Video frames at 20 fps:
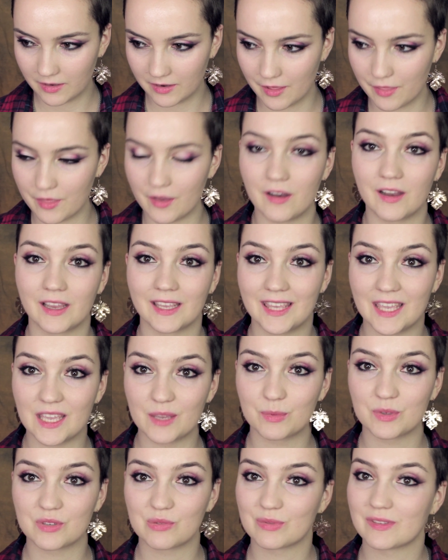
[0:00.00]
another eye
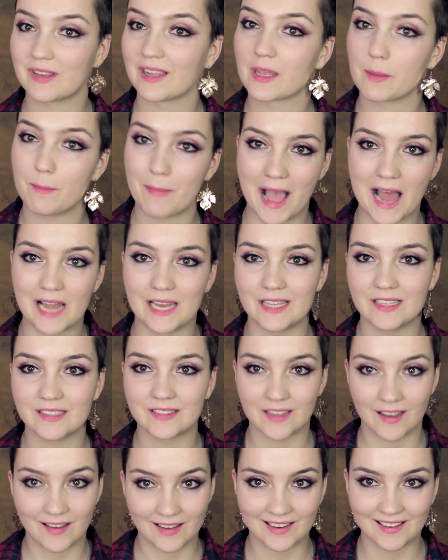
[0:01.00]
kit, which was like a
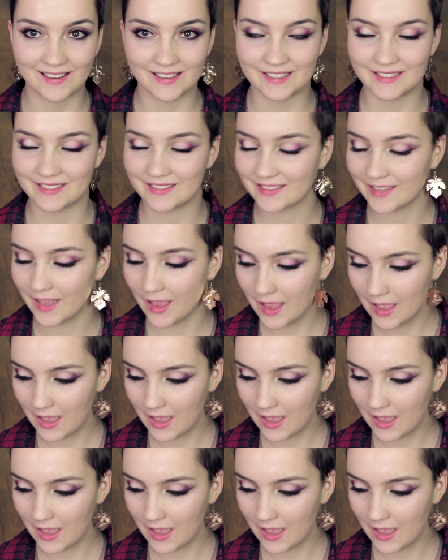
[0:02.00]
palette, eyeliners.